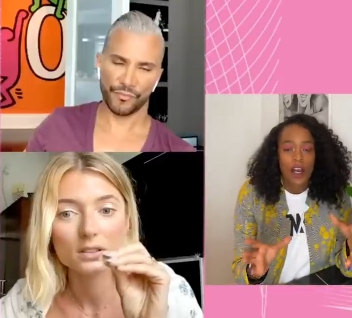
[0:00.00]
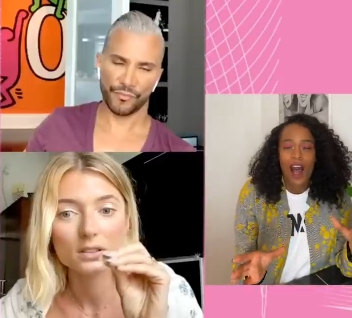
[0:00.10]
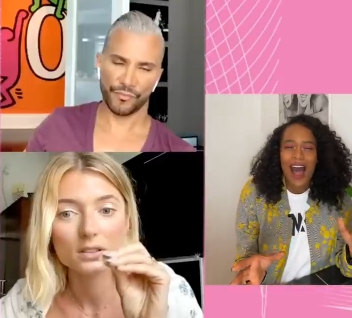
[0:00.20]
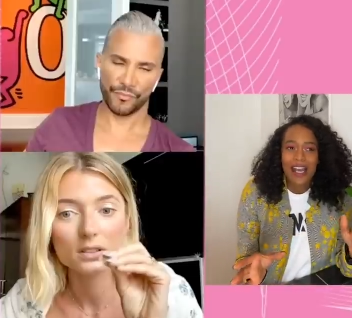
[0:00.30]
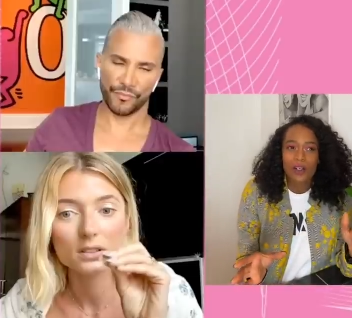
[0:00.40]

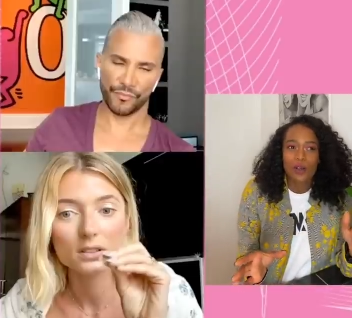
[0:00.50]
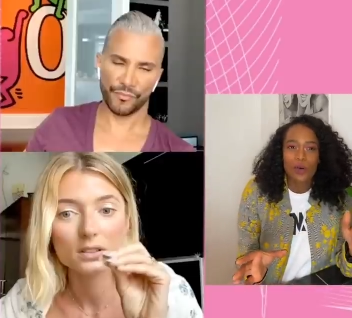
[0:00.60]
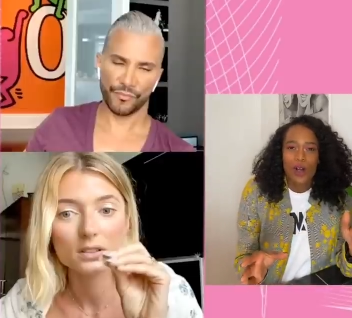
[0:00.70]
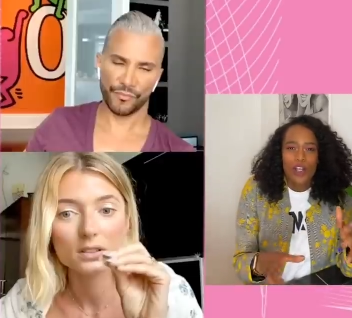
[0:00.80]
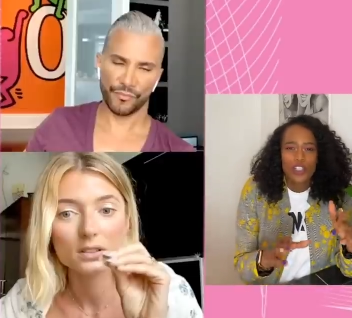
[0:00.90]

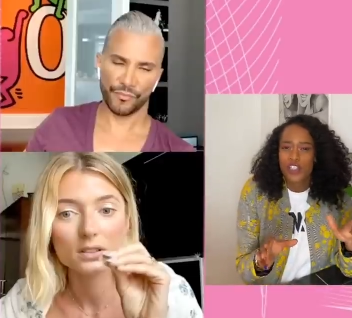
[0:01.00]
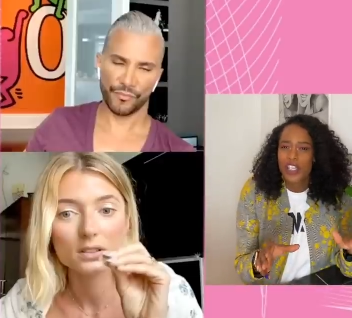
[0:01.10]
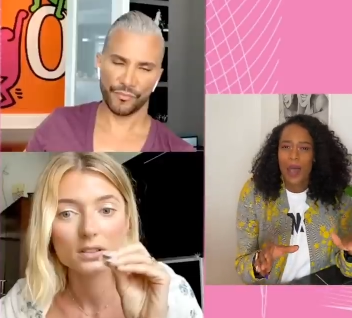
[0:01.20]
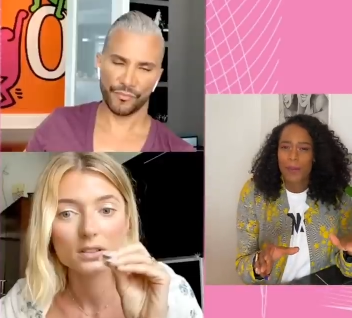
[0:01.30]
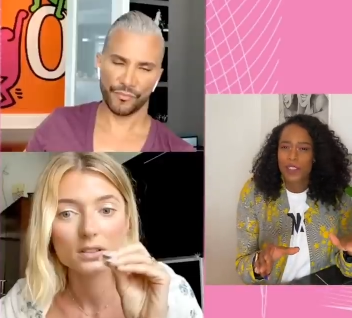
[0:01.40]
Speaker 1: Kyle just
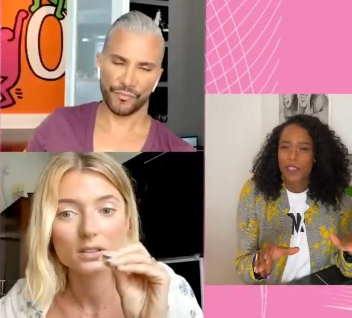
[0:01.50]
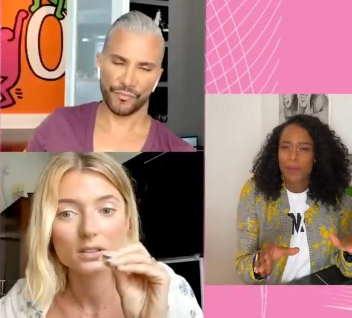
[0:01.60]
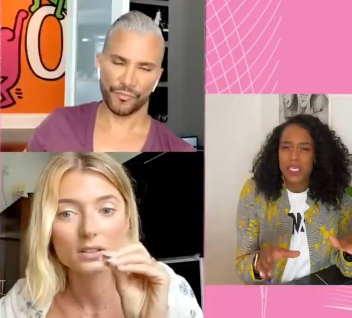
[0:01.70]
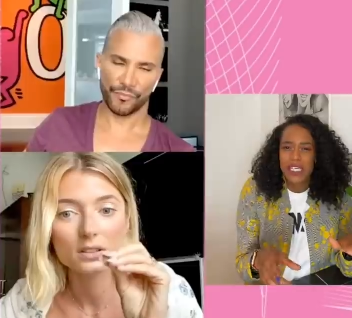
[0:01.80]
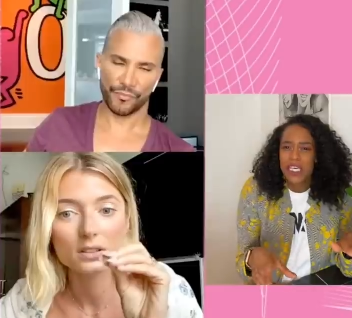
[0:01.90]
happened to
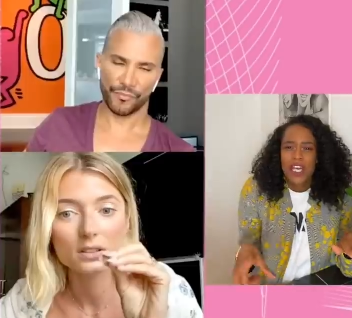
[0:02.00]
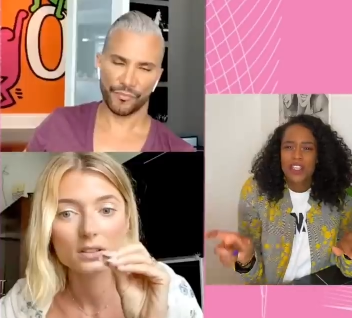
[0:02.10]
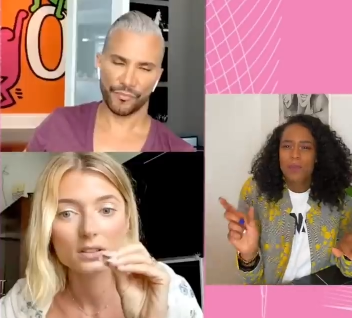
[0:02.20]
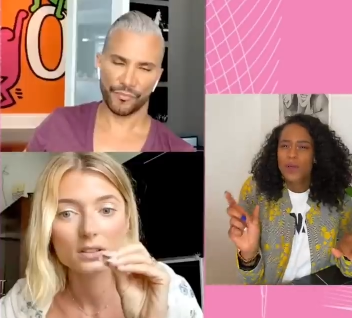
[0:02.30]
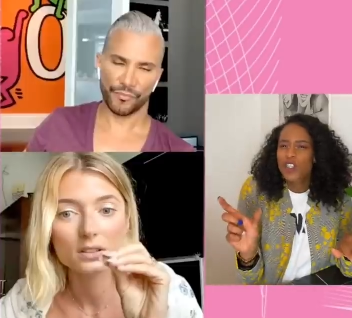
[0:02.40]
be
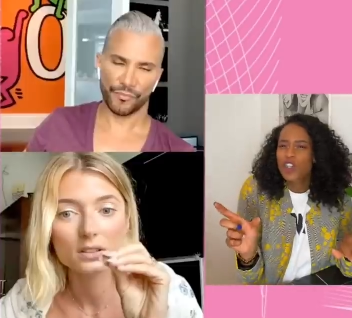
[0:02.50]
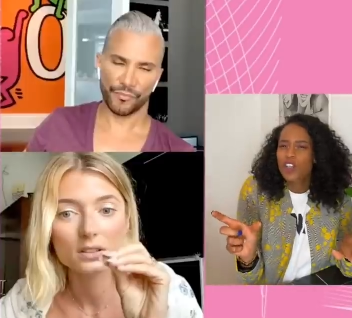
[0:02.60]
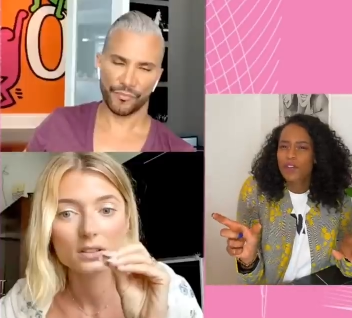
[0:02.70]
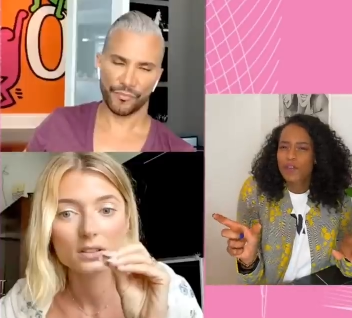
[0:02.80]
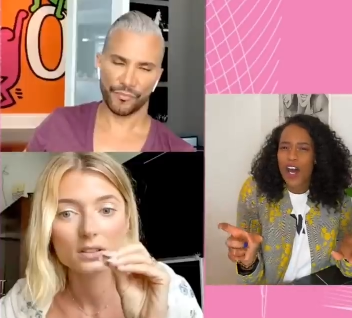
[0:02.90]
the
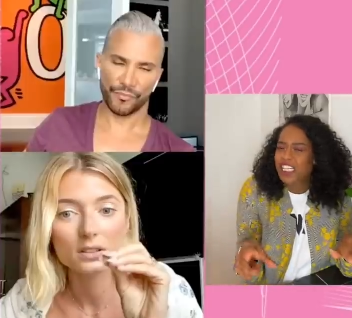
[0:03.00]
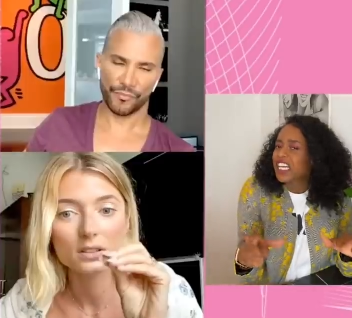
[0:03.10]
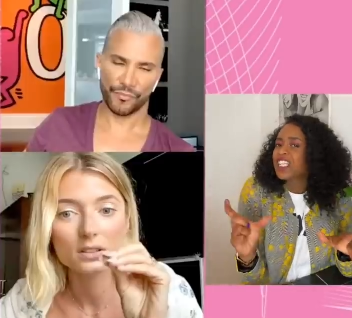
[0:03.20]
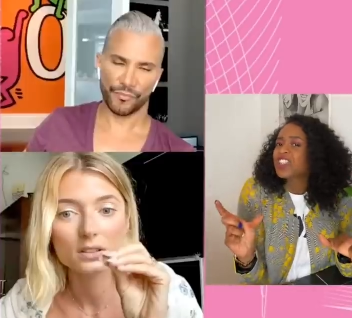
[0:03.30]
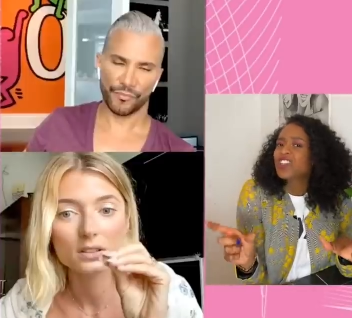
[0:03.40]
personified
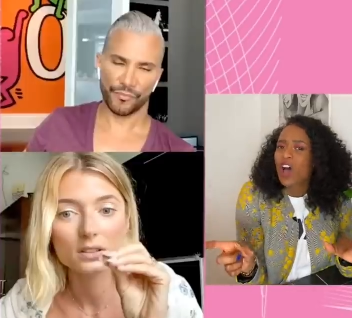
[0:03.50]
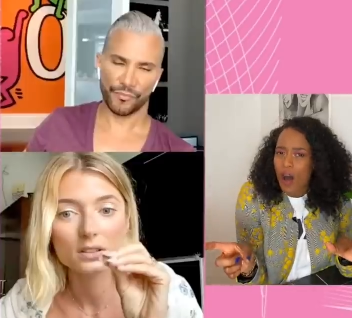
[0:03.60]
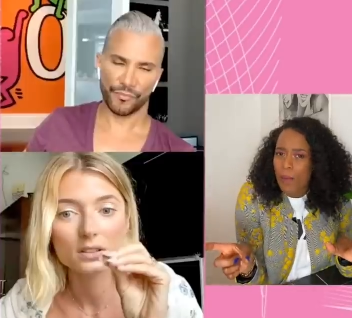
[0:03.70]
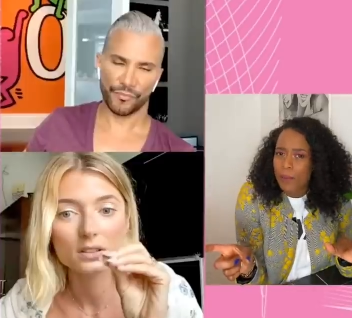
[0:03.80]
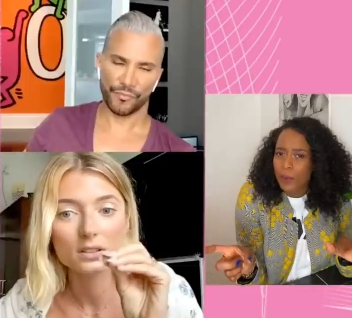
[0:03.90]

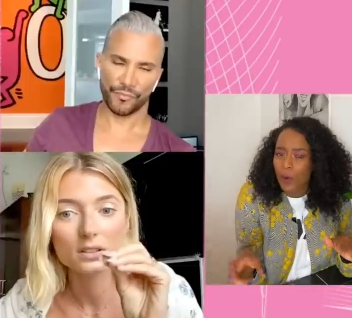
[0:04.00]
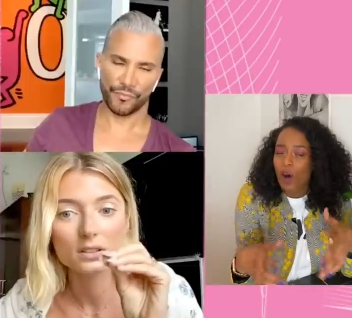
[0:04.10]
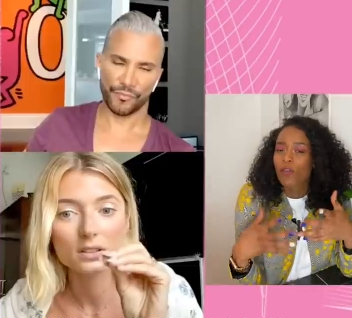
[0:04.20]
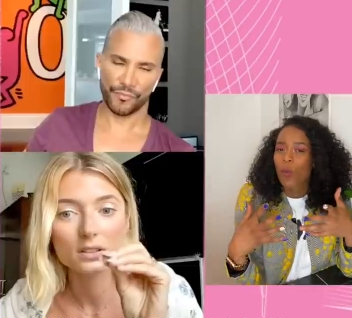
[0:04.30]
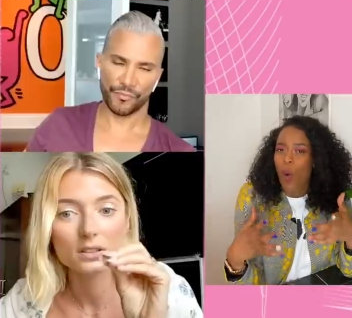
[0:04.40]
example
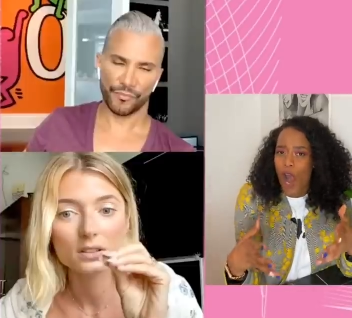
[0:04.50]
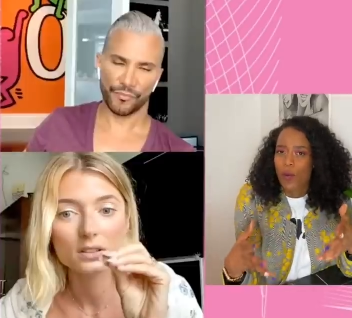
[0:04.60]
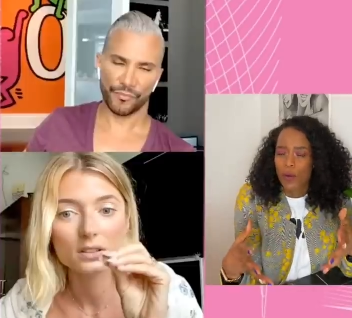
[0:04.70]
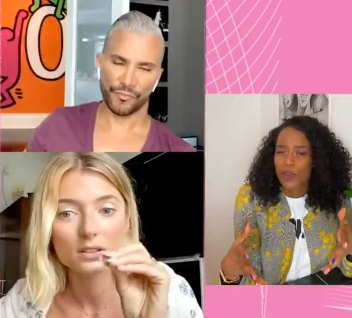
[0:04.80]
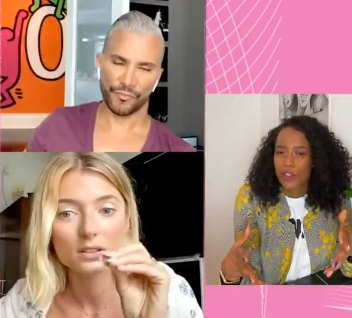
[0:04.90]
of why
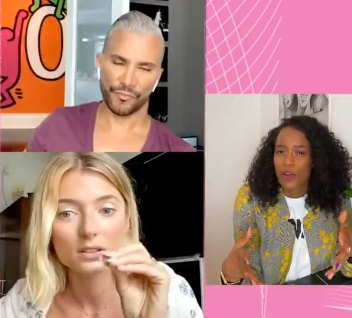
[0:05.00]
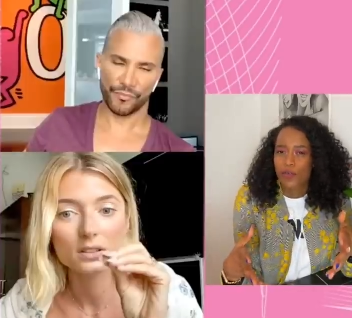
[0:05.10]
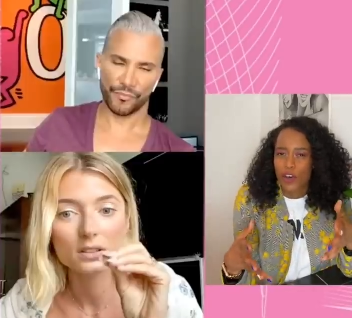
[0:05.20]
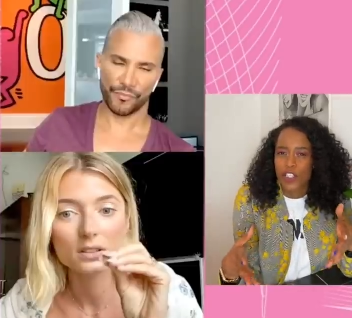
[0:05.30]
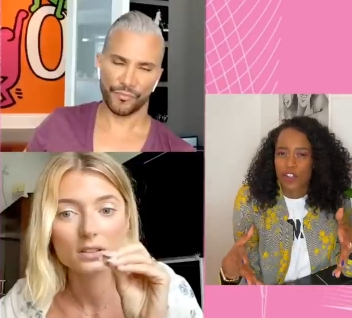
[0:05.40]
we were so
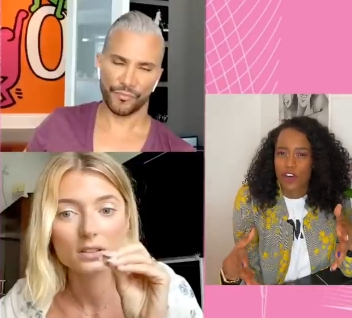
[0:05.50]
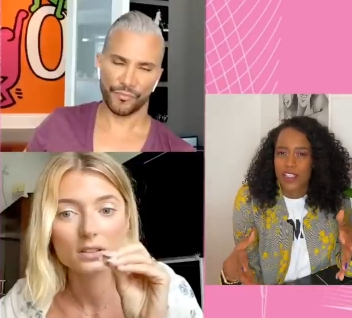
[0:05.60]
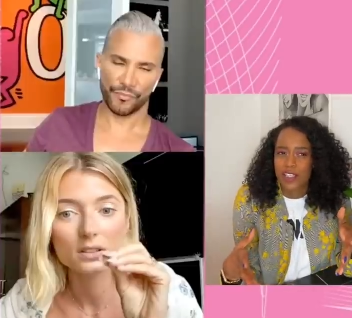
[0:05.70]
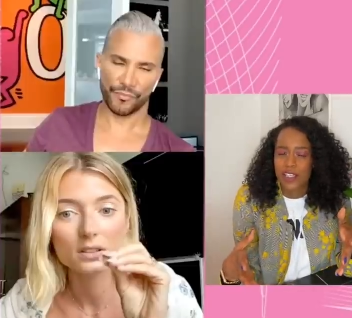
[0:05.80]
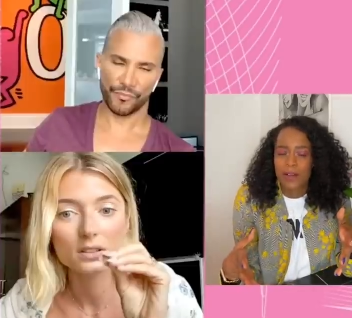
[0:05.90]

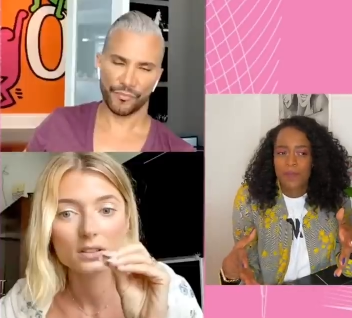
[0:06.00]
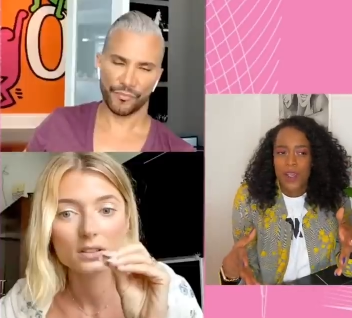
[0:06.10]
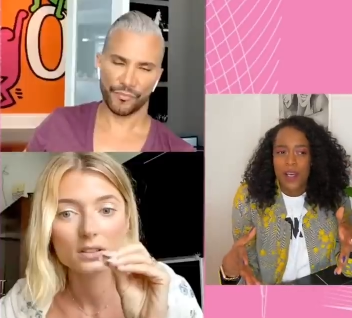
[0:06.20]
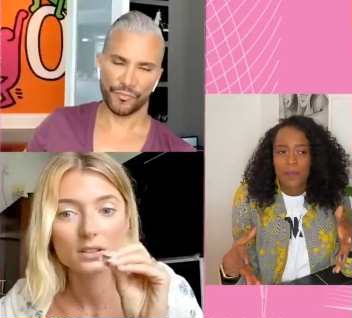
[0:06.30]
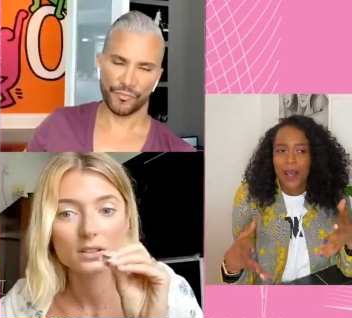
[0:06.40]
frustrated.
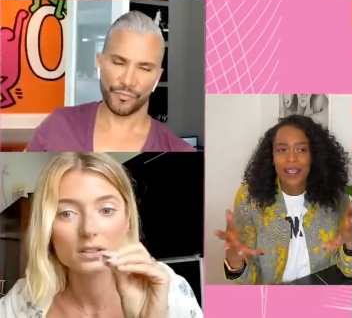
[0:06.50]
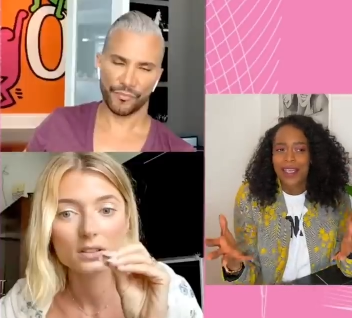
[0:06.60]
But